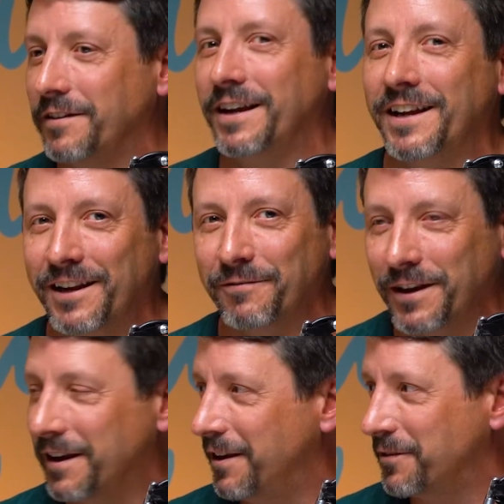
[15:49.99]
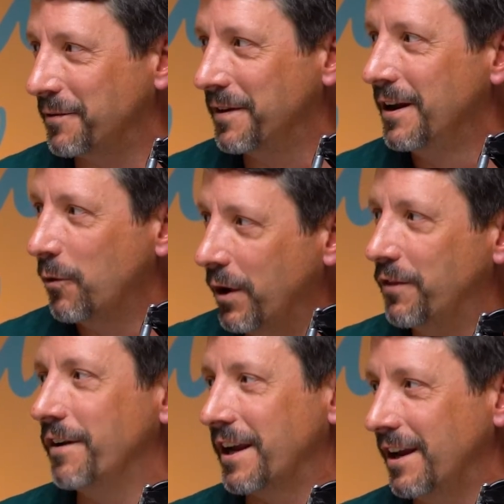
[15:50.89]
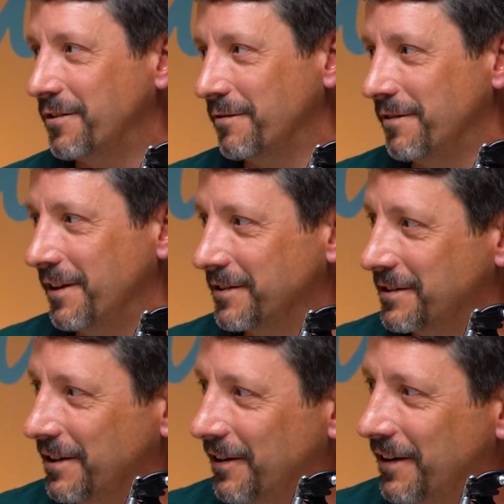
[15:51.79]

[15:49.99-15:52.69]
taking a vacation with a vacation fund. So